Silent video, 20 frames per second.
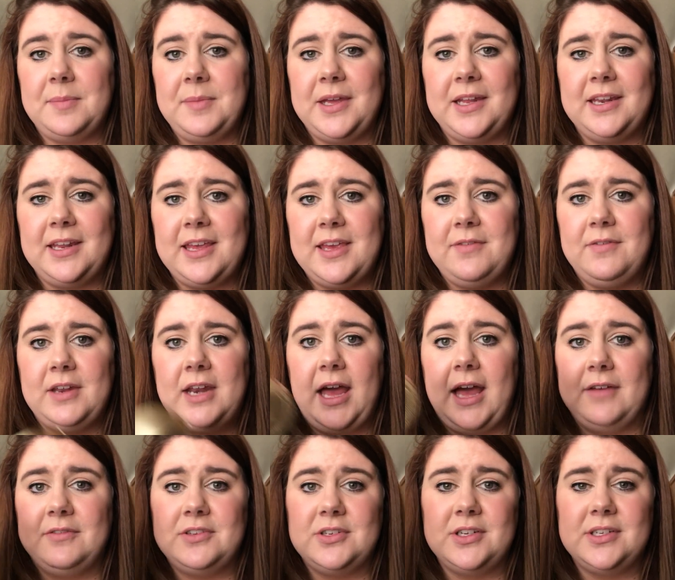I mean, even
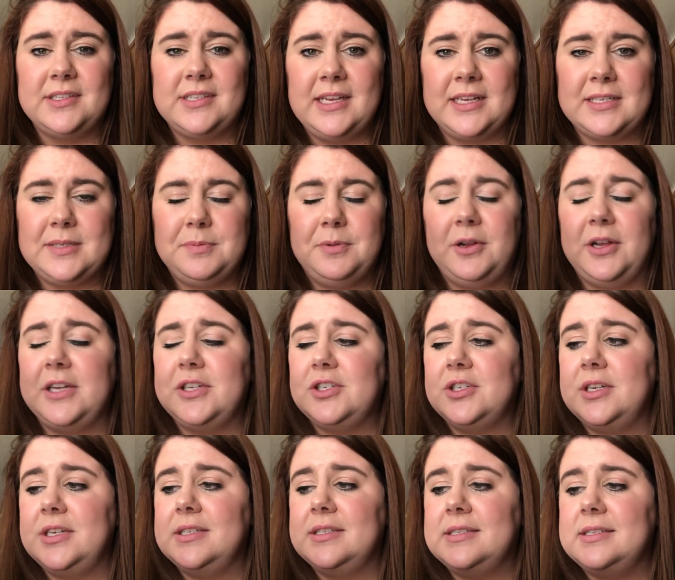after its
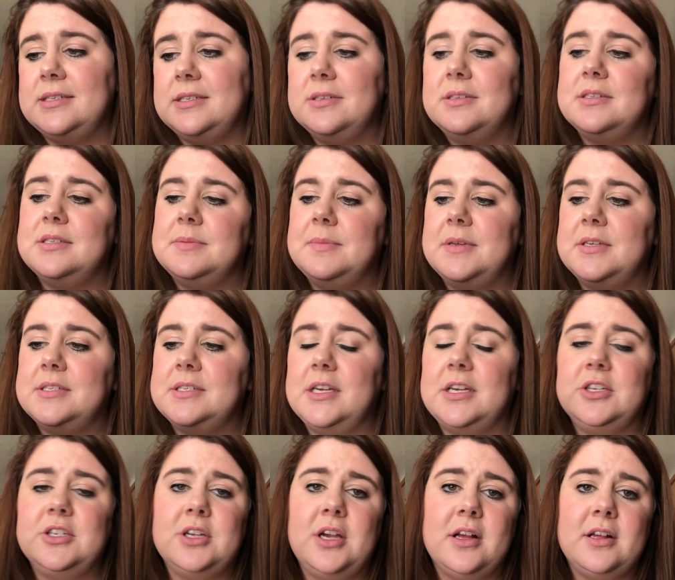expiration, it still smells
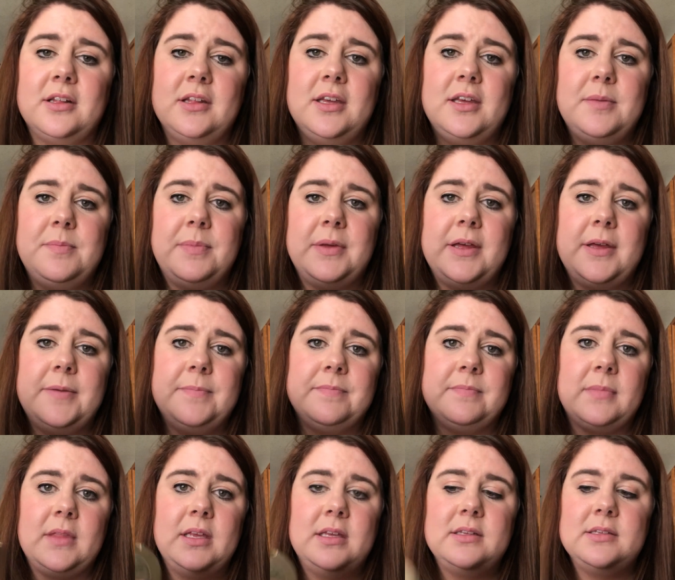like chocolate. But
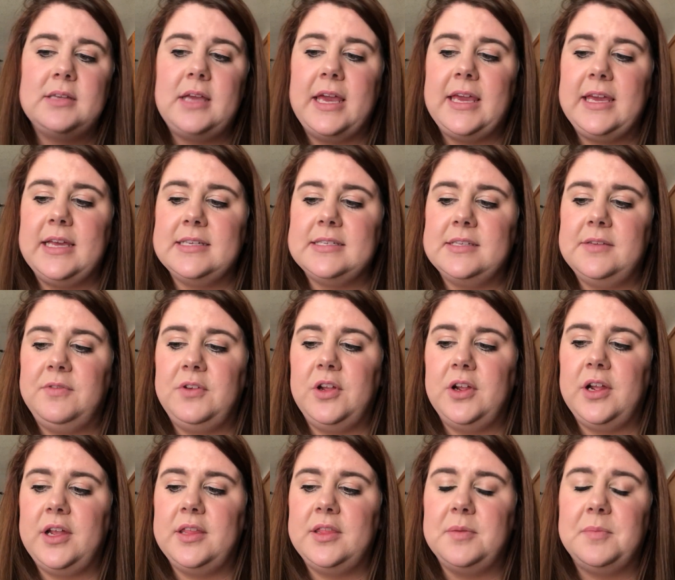I guess if
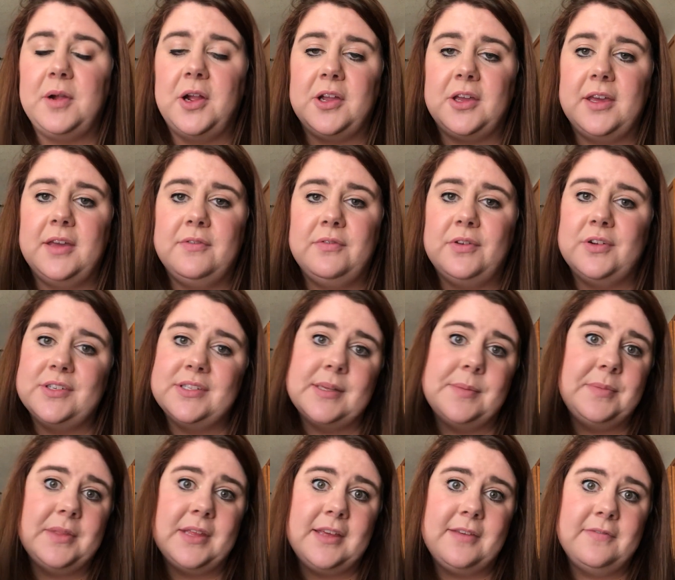you're in the market for
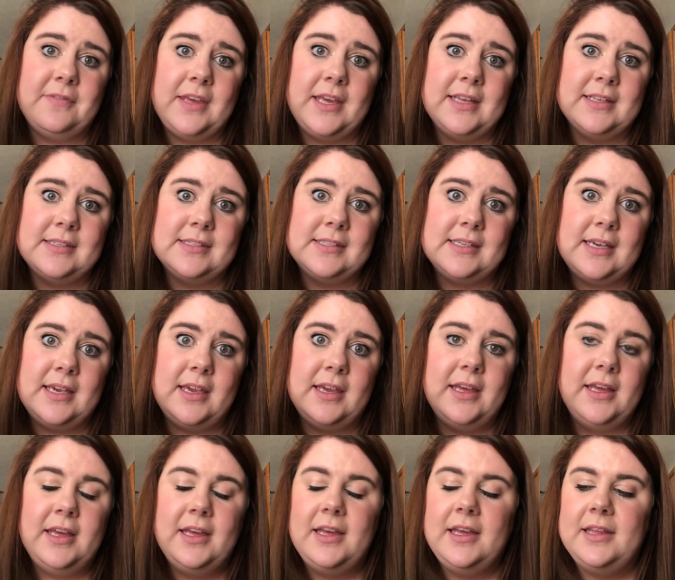something
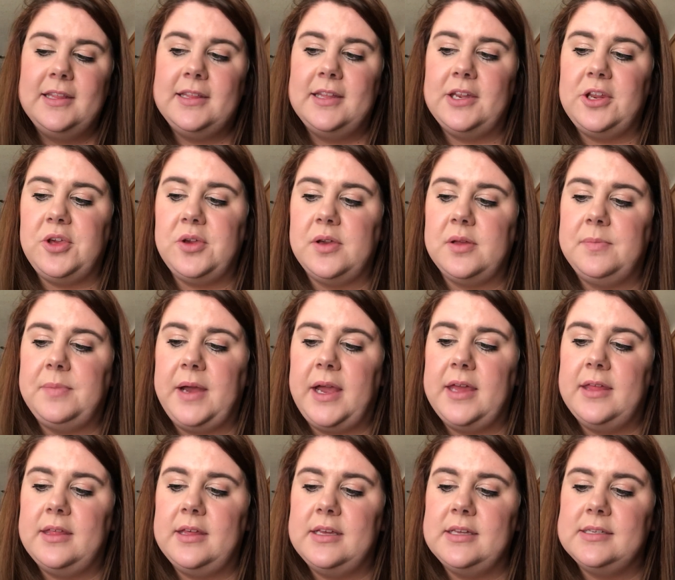fancy, then you could
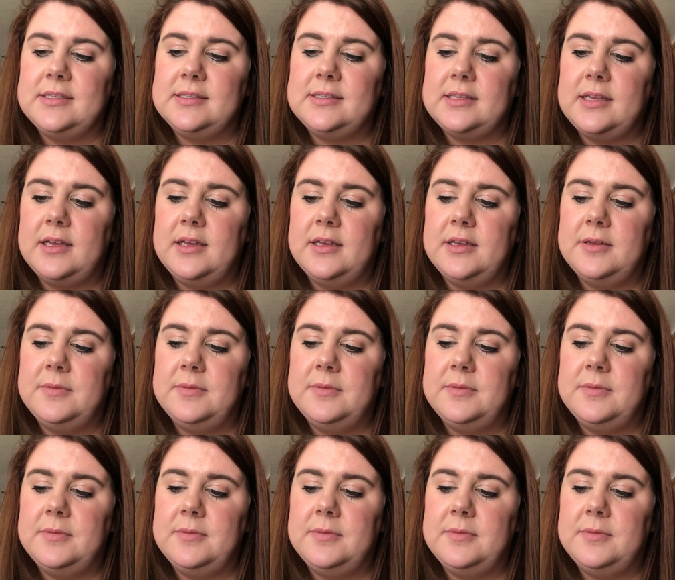buy this.